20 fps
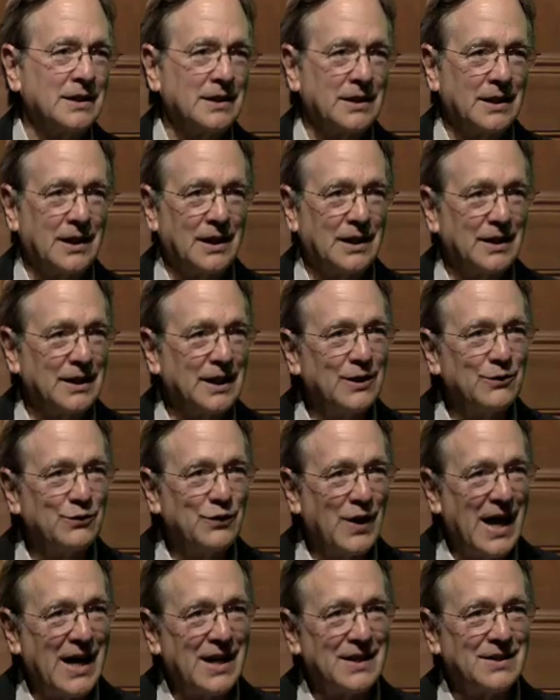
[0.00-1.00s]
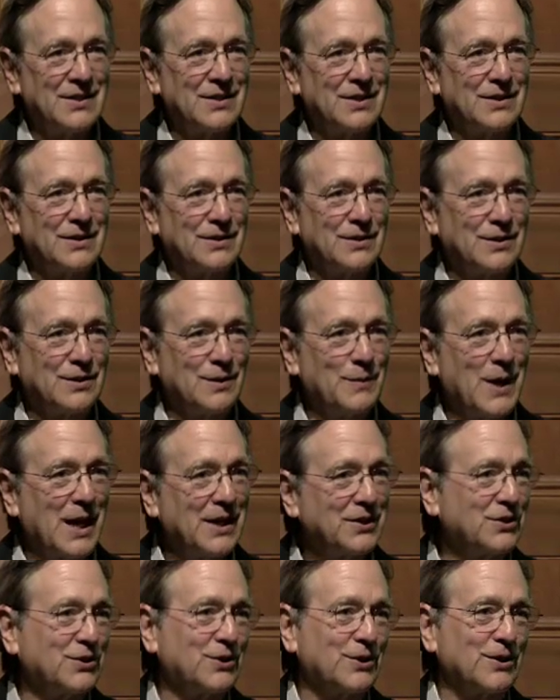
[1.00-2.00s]
advanced
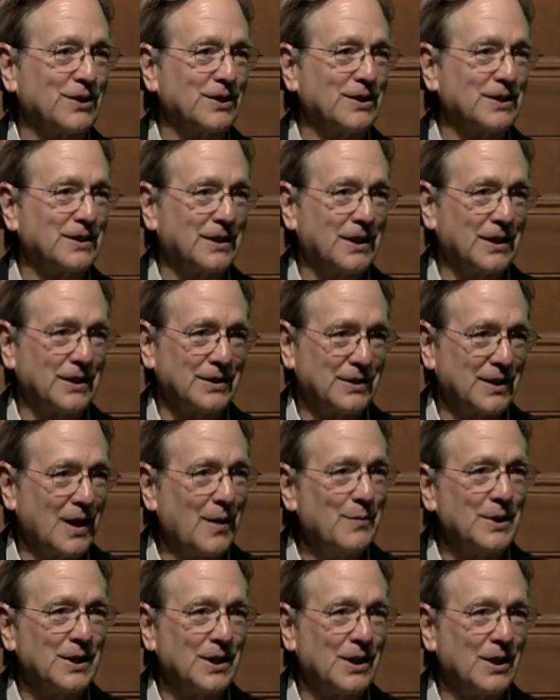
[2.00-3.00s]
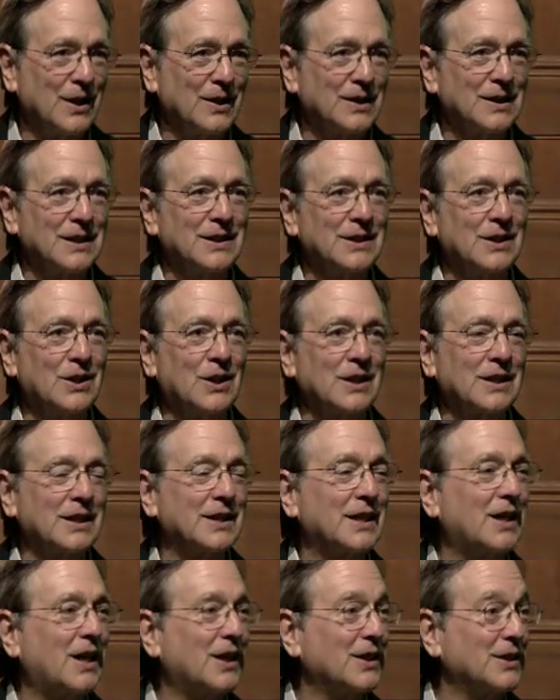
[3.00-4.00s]
semester seminar in
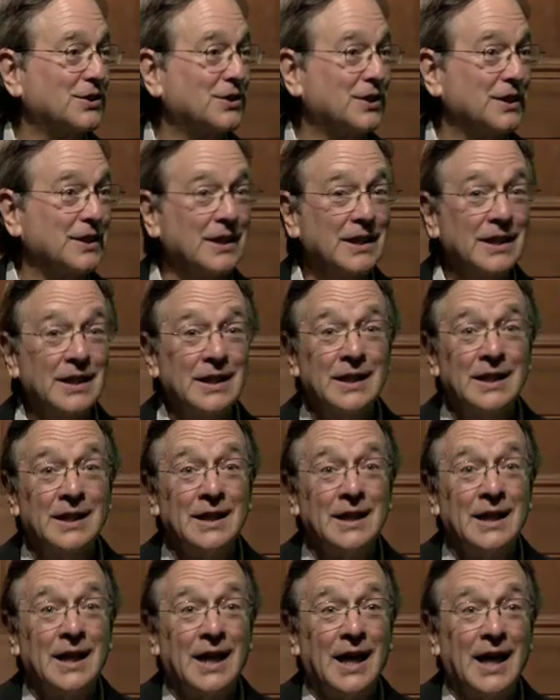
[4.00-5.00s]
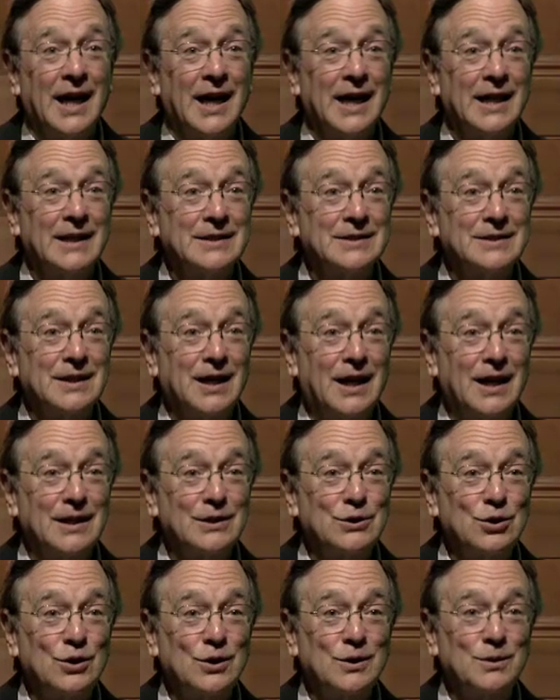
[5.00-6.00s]
archaeology. And I
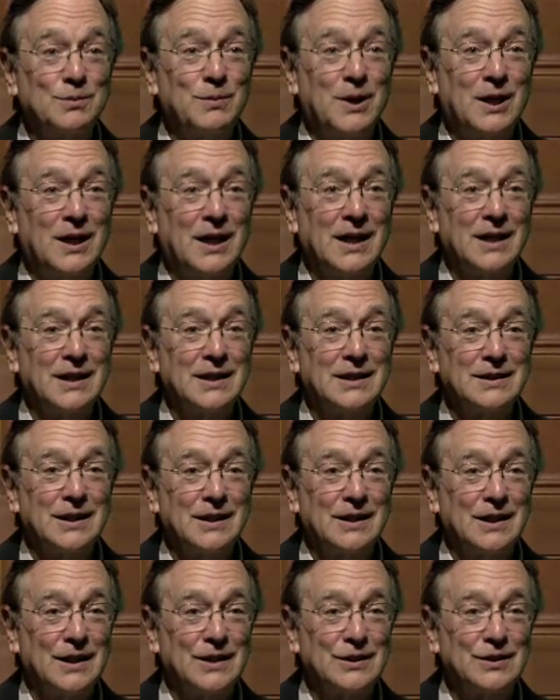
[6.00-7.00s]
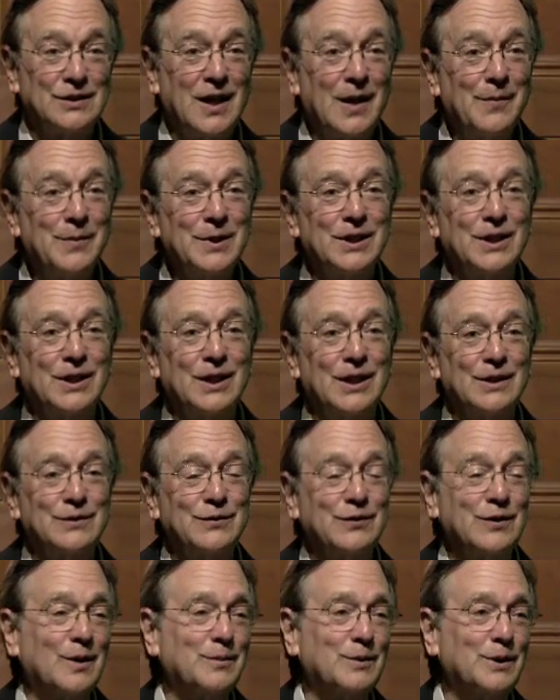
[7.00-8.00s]
took my seminar
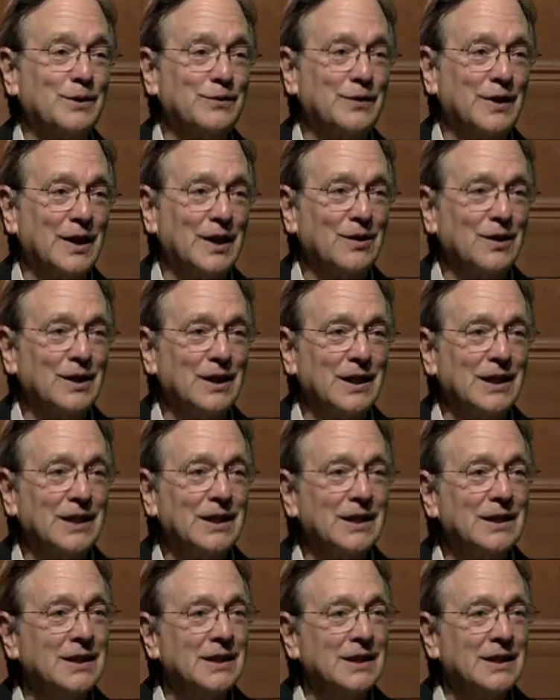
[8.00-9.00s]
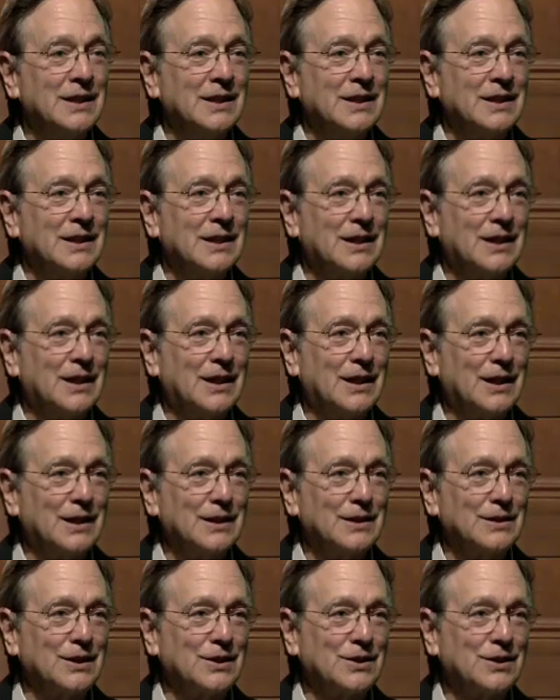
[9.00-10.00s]
from a very
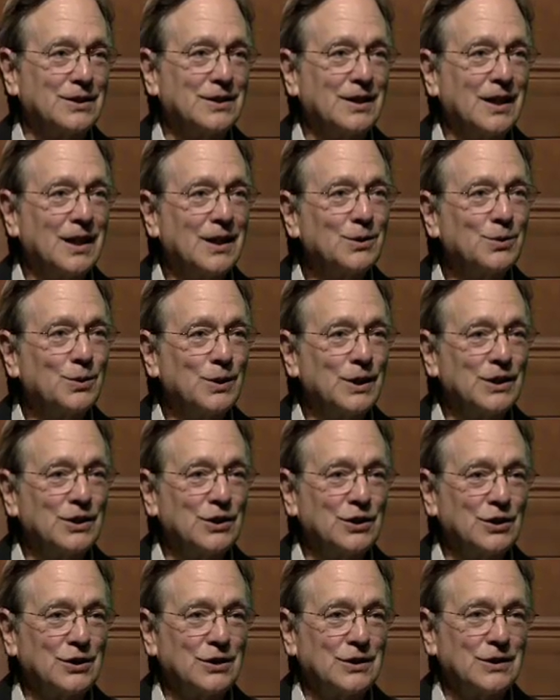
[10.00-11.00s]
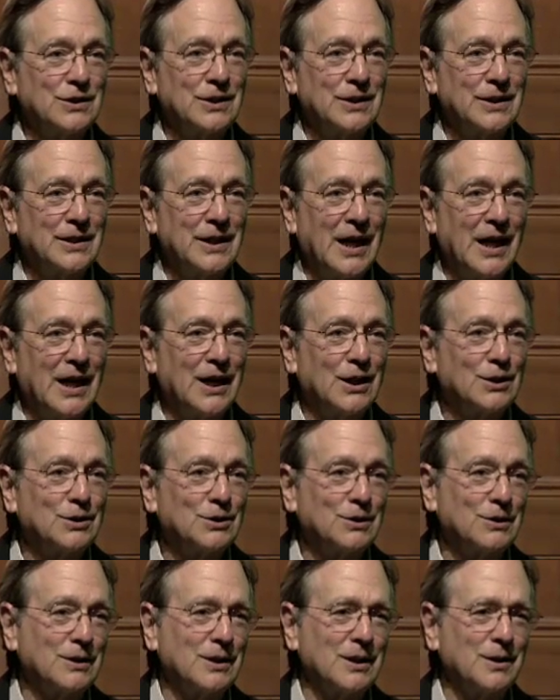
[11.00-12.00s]
distinguished,
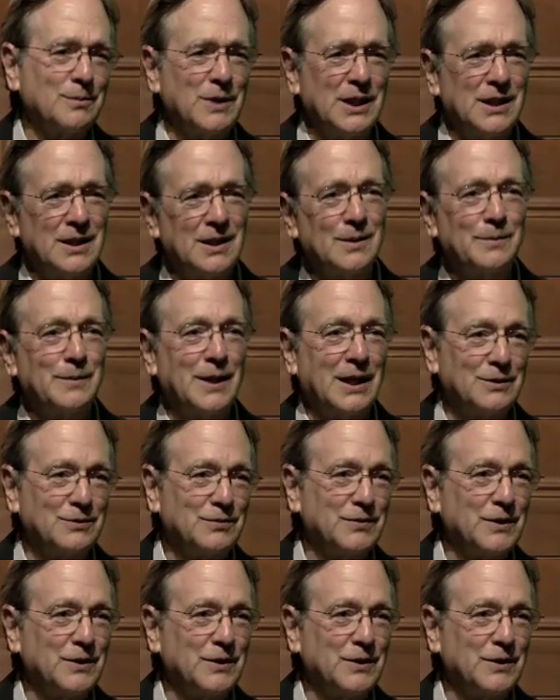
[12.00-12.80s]
elderly, meaning about